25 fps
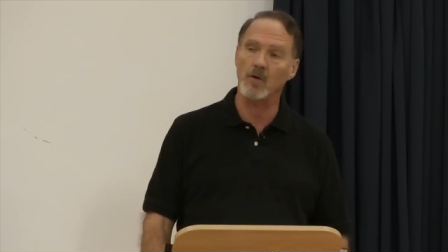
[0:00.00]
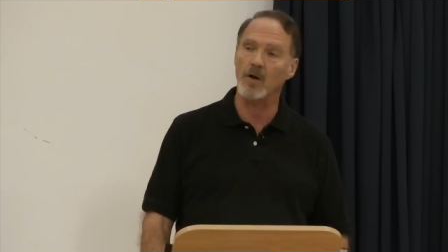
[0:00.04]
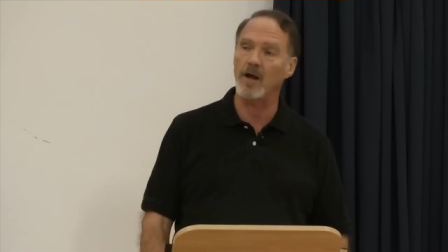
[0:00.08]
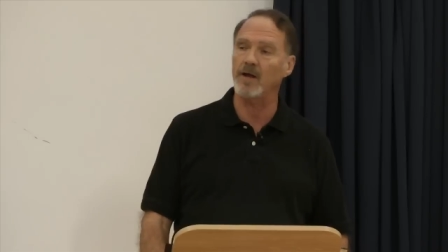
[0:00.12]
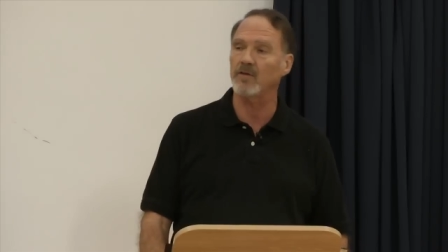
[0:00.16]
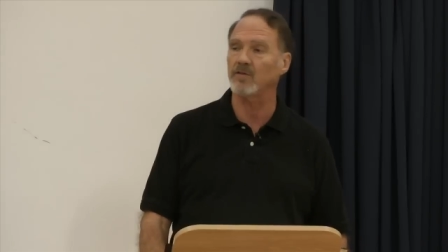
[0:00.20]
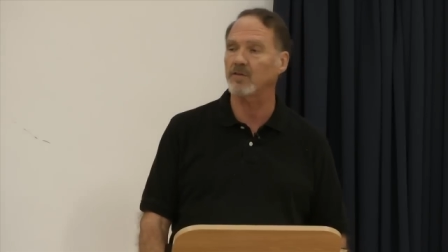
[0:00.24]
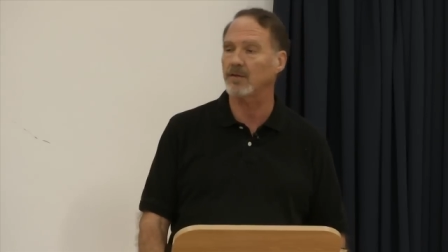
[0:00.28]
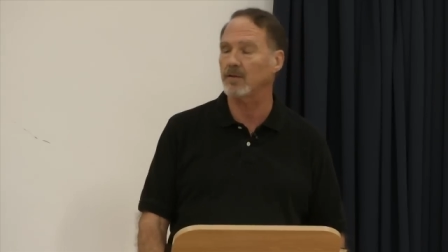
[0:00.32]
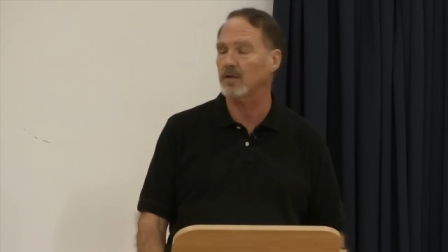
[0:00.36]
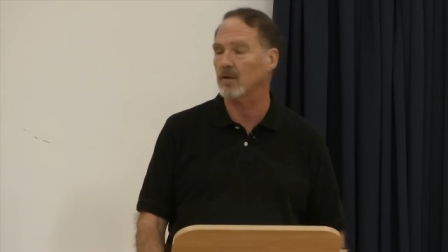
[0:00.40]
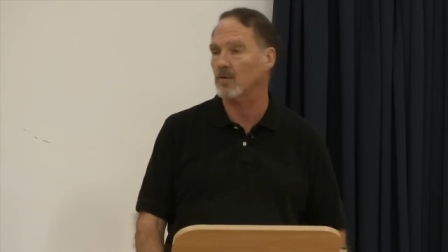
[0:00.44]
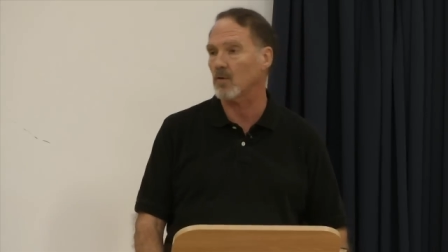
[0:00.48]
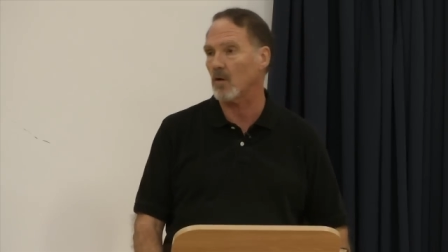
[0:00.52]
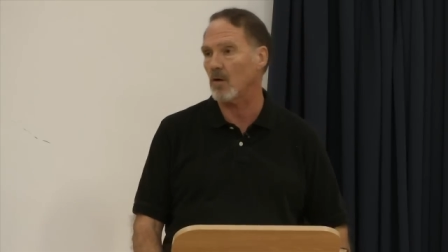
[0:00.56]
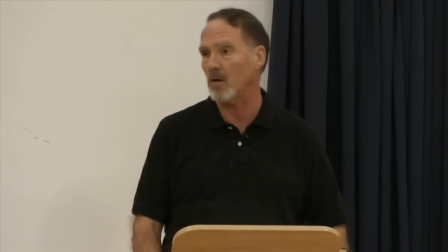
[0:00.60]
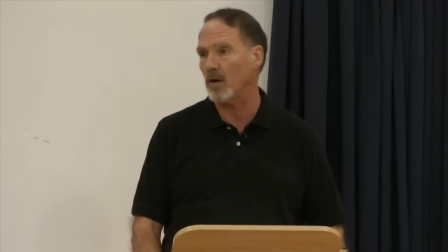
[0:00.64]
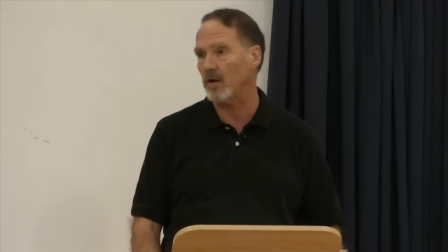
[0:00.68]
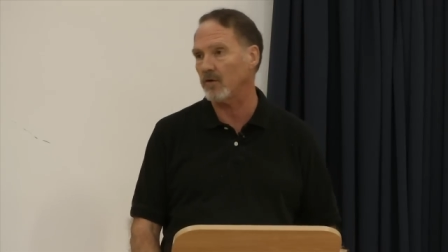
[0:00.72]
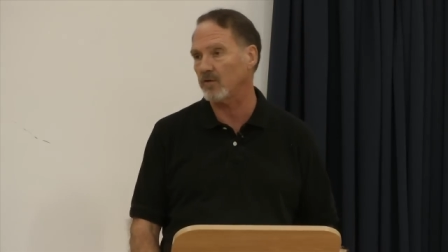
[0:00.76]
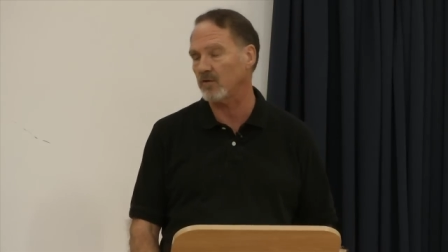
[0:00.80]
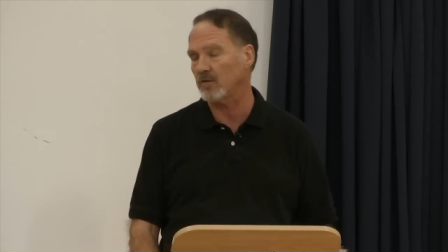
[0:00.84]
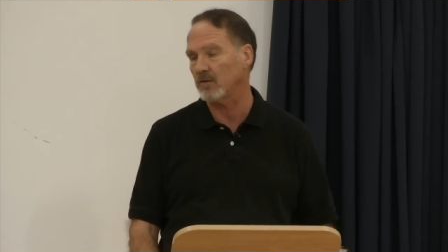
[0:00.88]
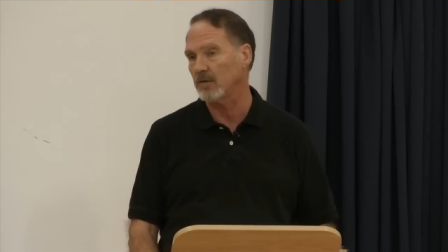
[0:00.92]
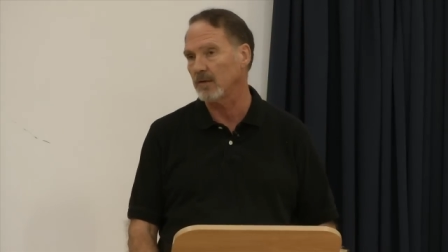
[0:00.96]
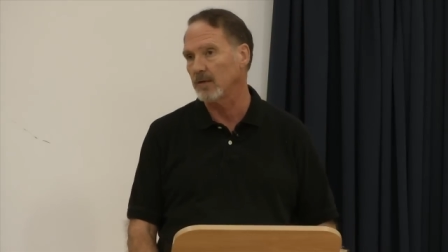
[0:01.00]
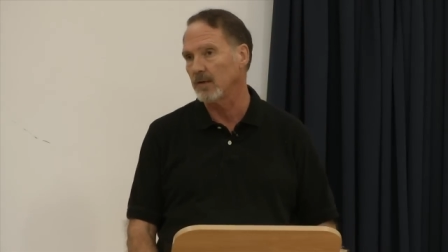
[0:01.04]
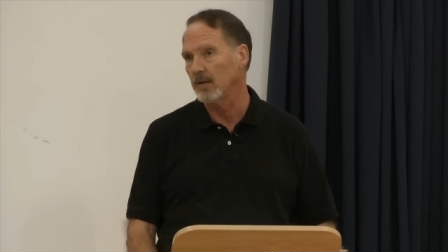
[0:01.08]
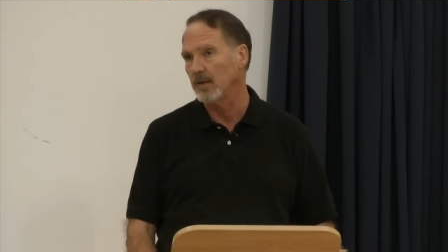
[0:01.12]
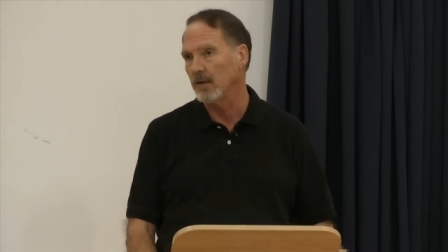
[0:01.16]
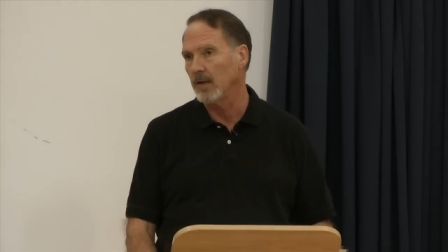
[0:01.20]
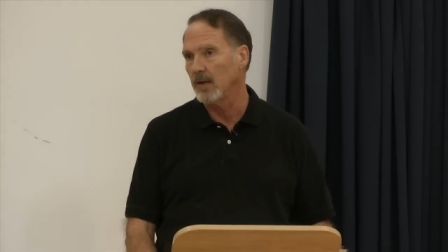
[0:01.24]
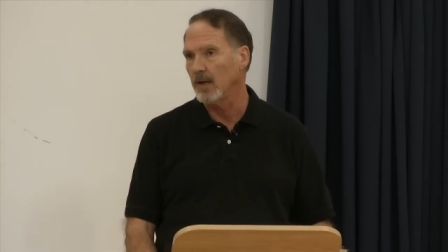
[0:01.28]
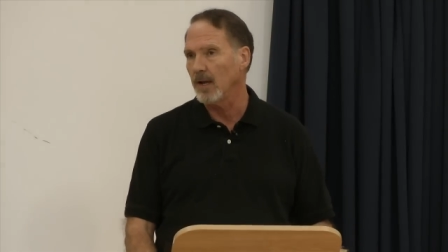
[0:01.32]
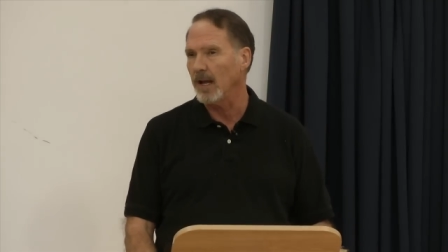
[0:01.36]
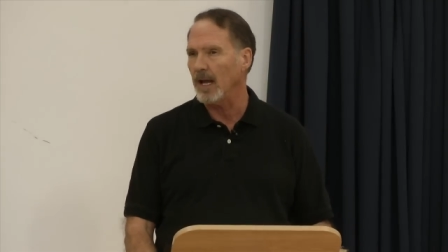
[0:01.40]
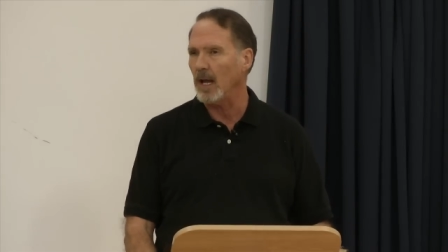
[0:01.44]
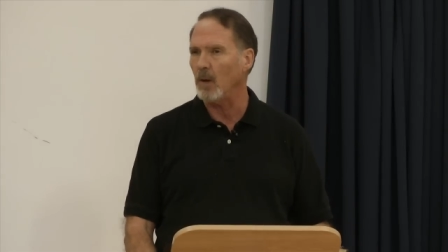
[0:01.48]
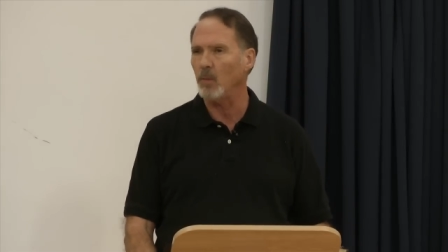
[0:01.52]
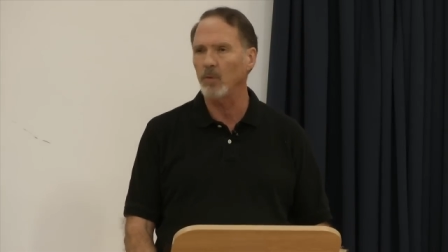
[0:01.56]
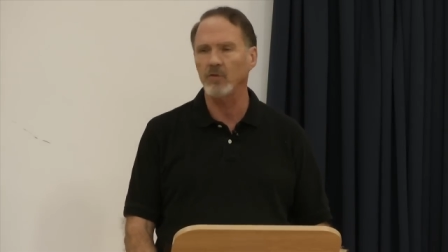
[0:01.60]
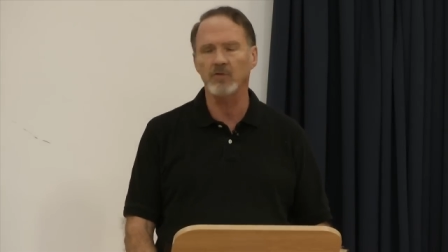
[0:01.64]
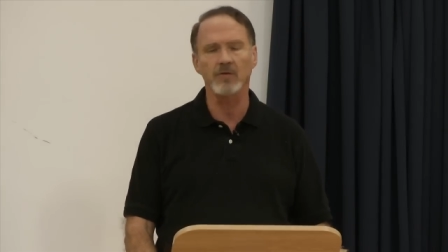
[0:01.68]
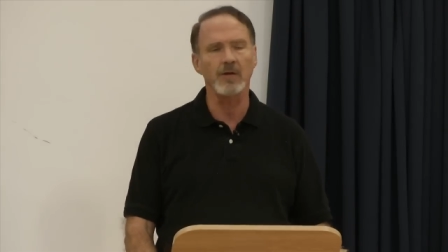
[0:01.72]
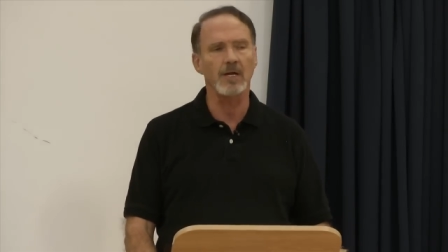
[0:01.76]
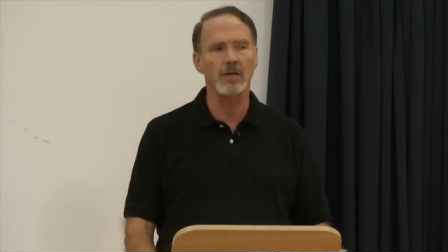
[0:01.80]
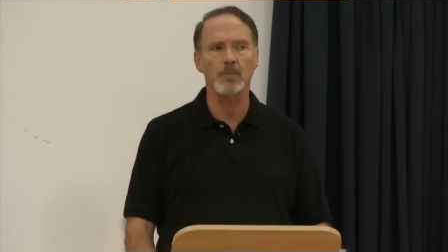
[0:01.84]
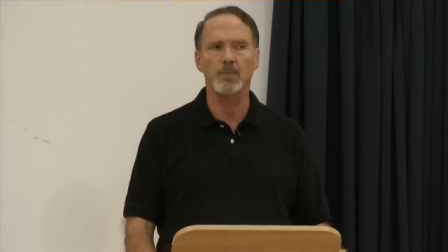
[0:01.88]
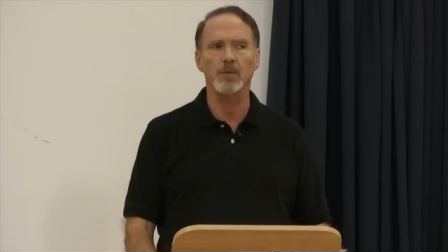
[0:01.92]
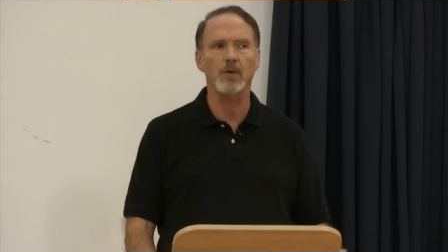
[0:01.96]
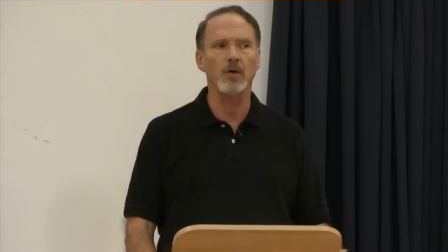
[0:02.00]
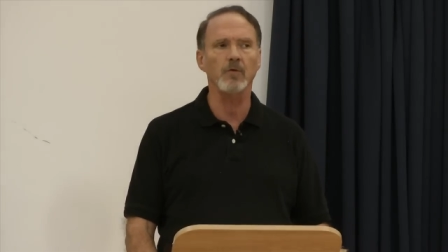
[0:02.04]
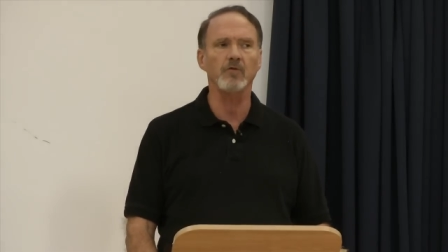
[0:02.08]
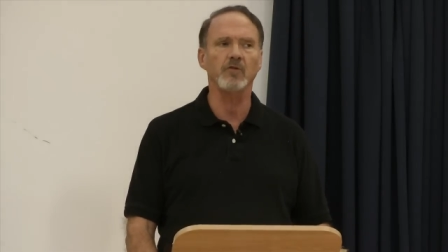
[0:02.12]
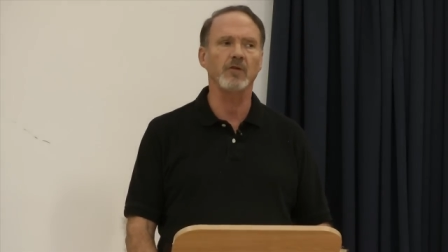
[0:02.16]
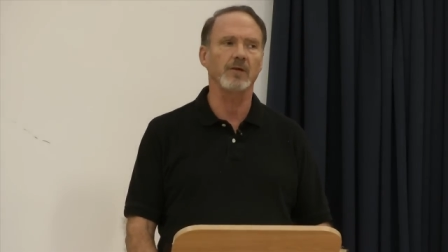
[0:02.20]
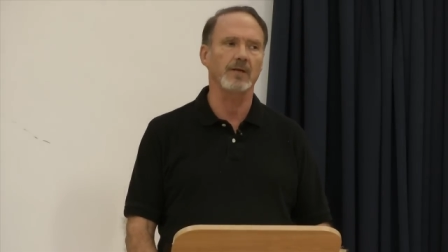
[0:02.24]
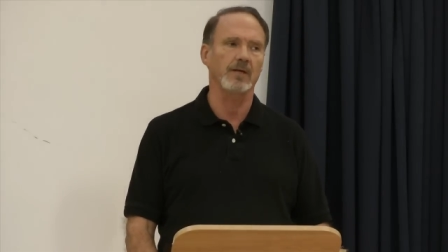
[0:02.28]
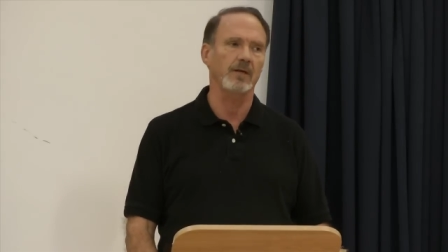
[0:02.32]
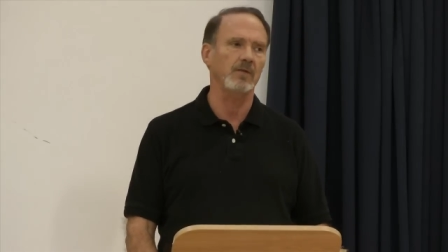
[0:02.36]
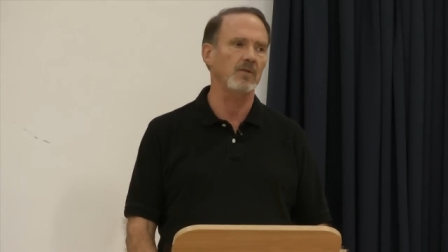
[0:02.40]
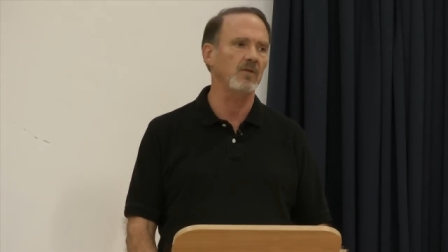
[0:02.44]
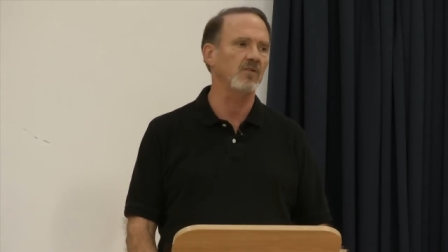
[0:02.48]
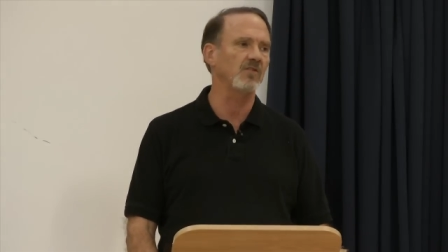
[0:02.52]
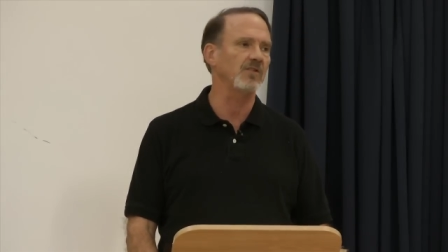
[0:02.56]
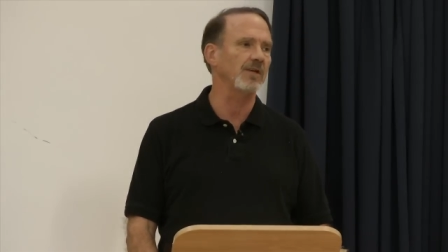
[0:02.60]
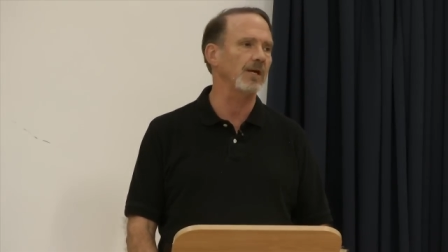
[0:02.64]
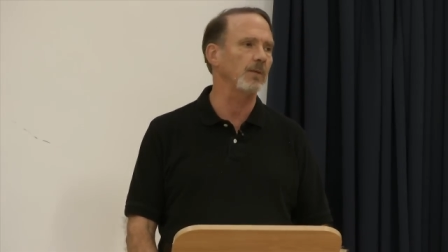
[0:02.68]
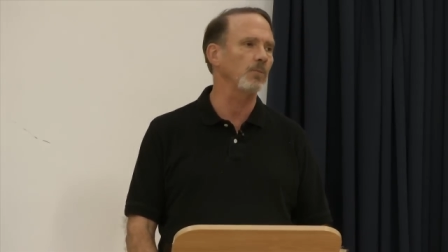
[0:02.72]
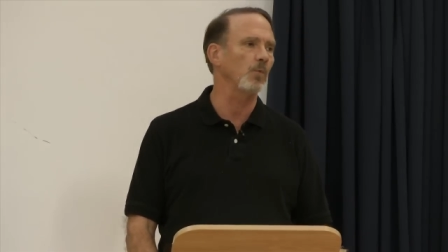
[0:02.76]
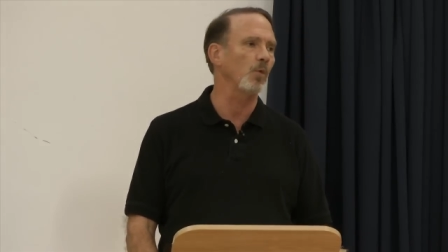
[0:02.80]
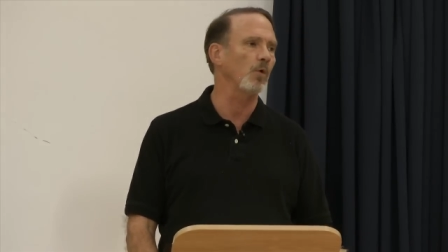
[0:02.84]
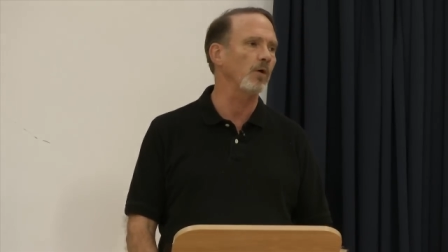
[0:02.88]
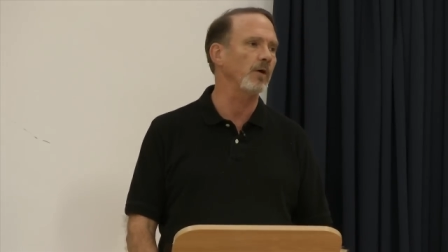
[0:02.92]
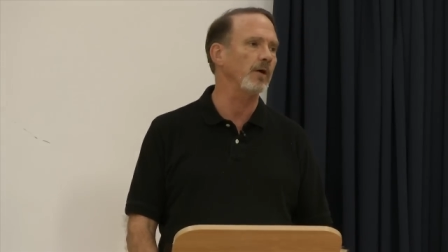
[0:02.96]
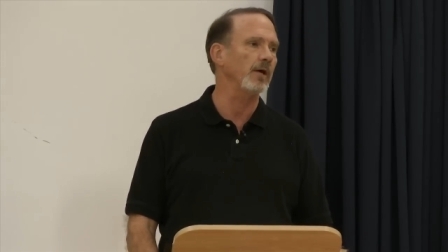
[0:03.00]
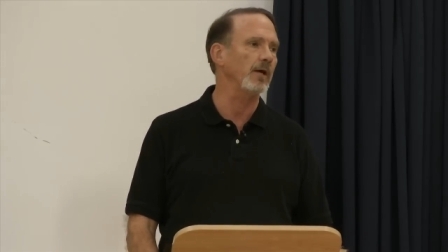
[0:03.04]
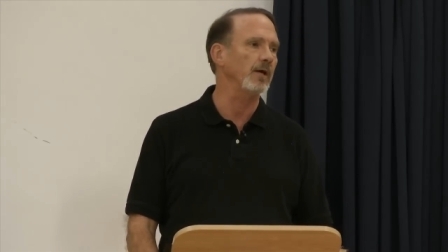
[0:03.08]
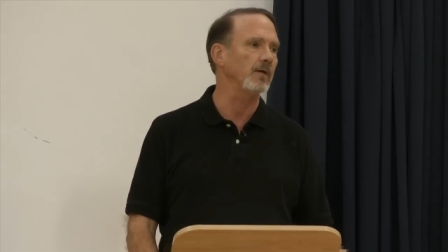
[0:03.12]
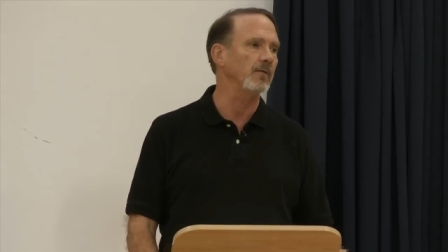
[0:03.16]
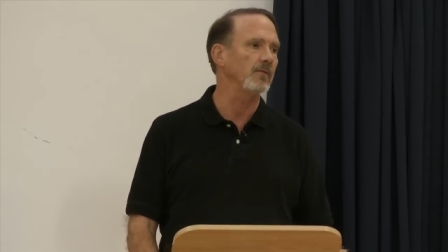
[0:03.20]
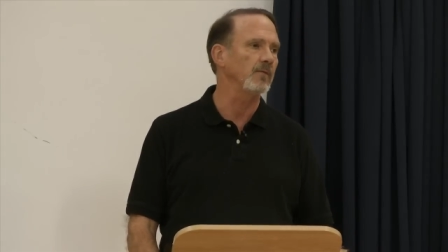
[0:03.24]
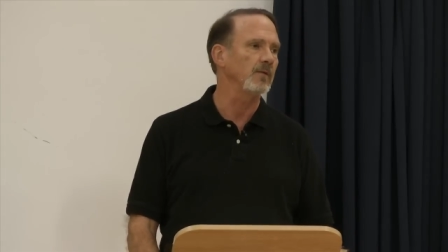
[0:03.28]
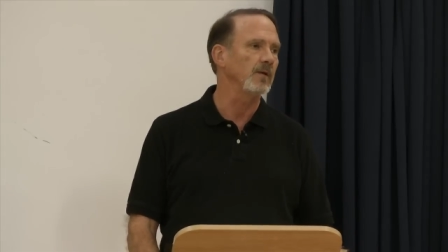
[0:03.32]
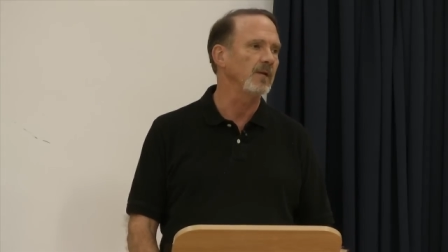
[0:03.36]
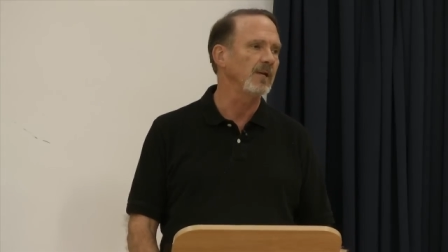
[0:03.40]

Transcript: Christ at the cross, I was not approaching it the same way.